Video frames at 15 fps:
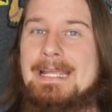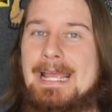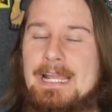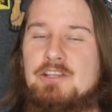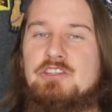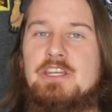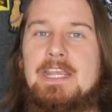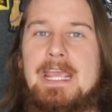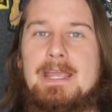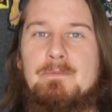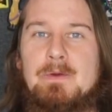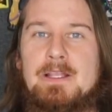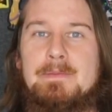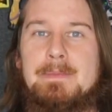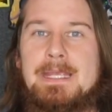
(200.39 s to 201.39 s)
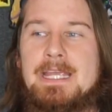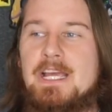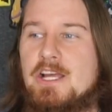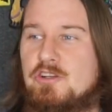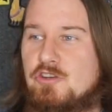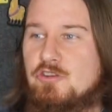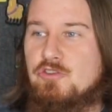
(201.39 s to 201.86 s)
and she came with me
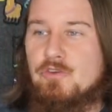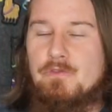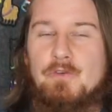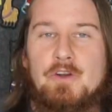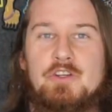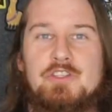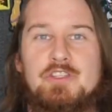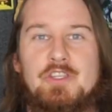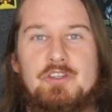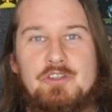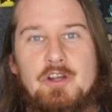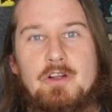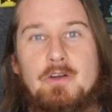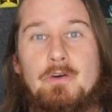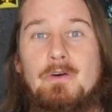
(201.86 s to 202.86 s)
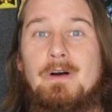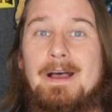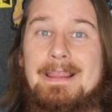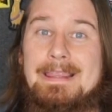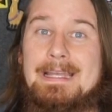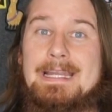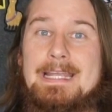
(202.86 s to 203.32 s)
to traverse the jungle
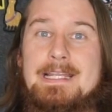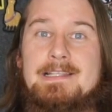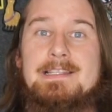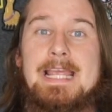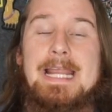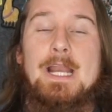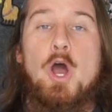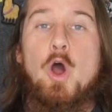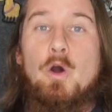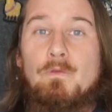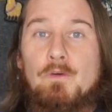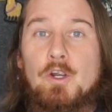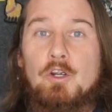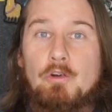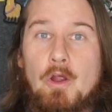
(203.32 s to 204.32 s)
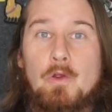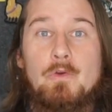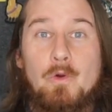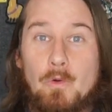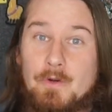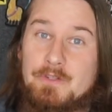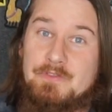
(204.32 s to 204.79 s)
that is an overgrown
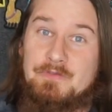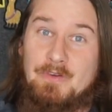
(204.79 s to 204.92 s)
horse